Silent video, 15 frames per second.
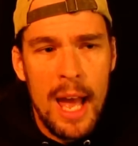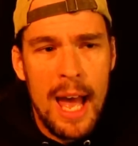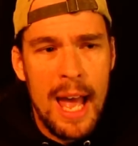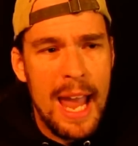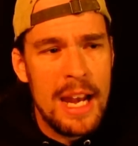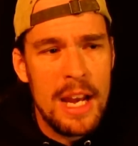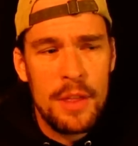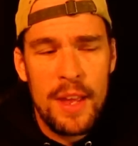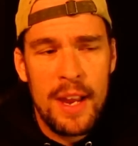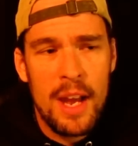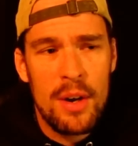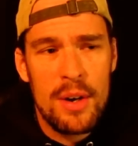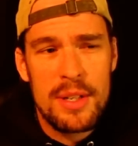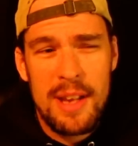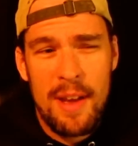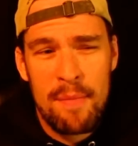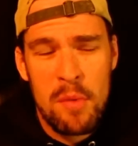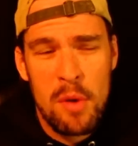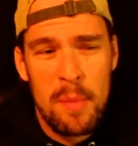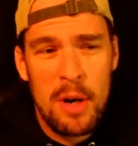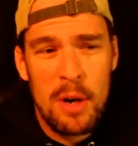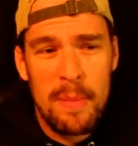Uh, anything under a
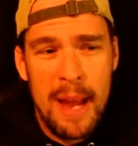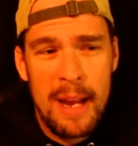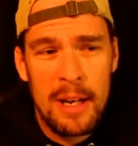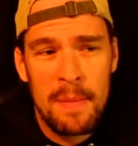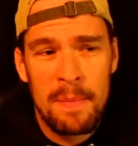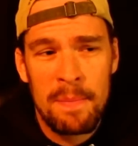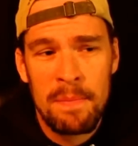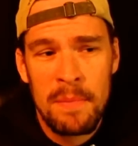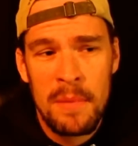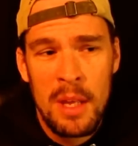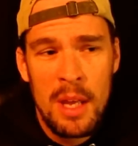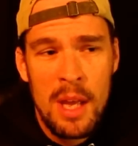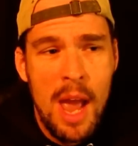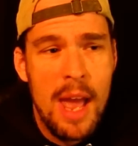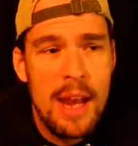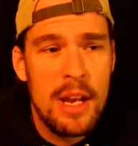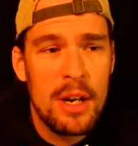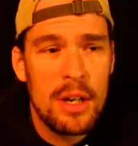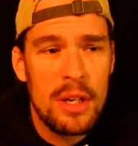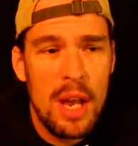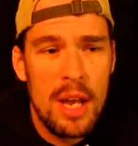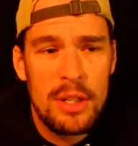7mm Magnum, any
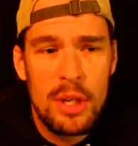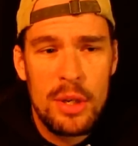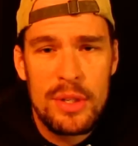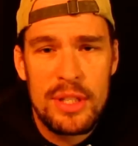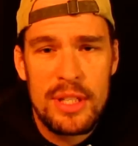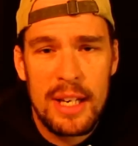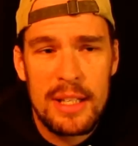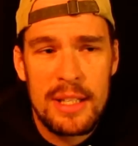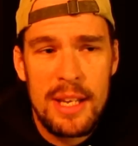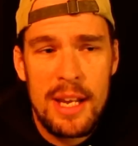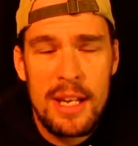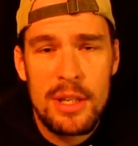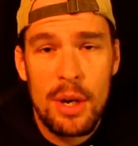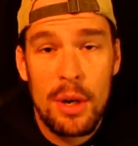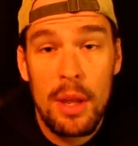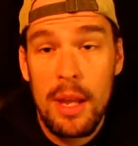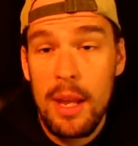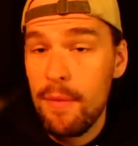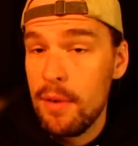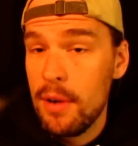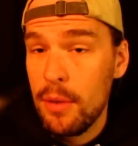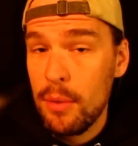or uh, 260s, or
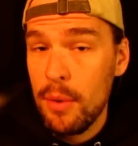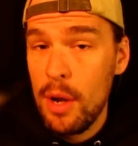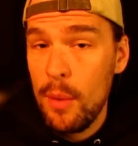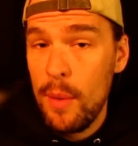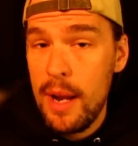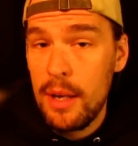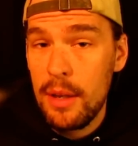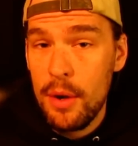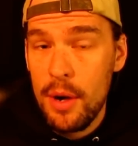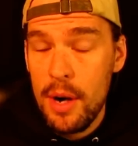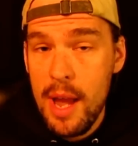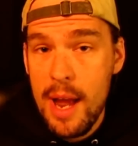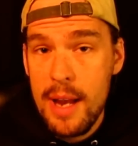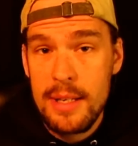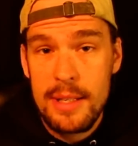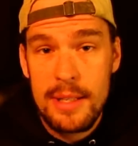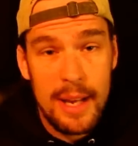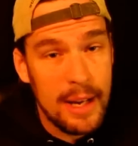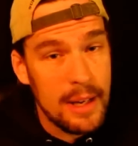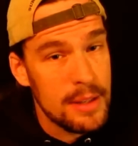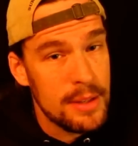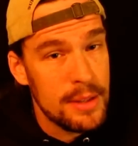even 308,
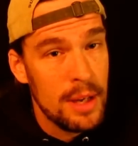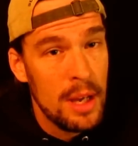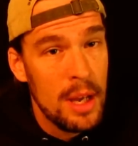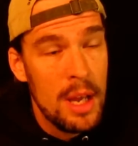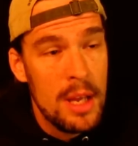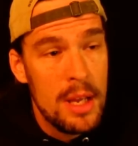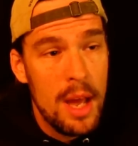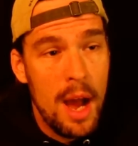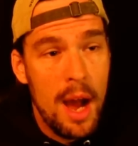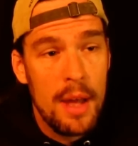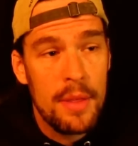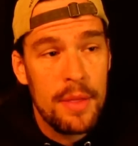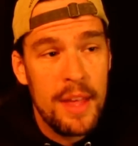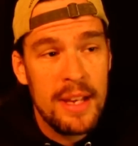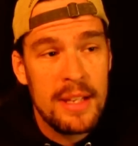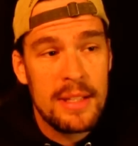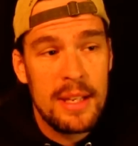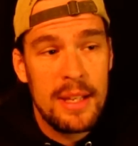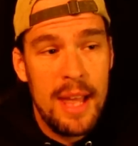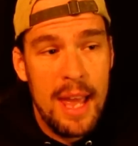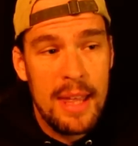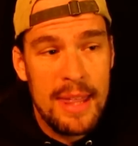30-ought-6, uh, things
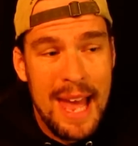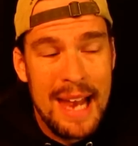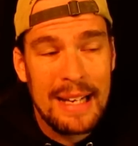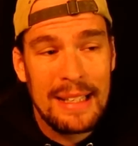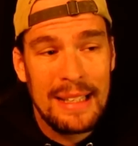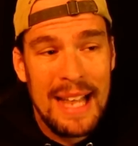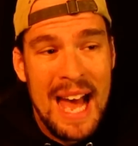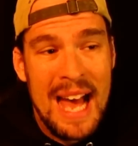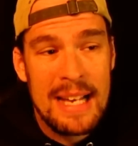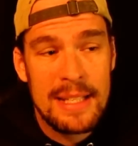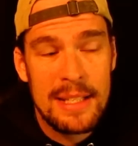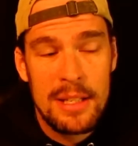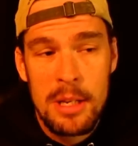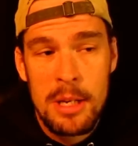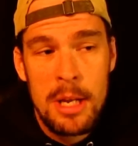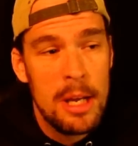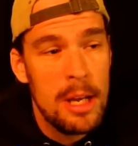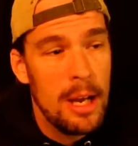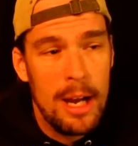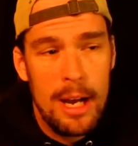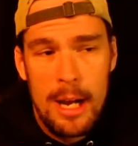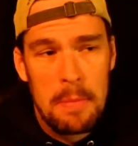in, in that class,
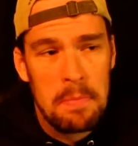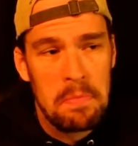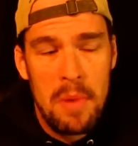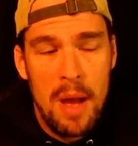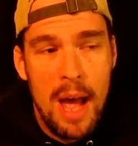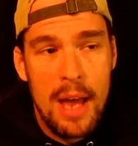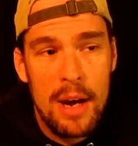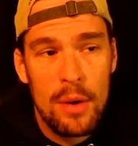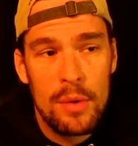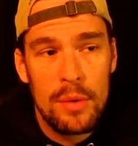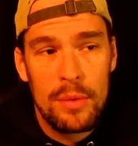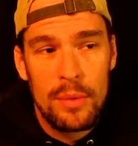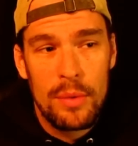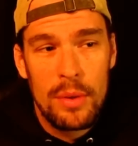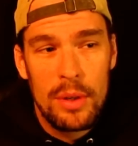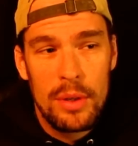uh, I don't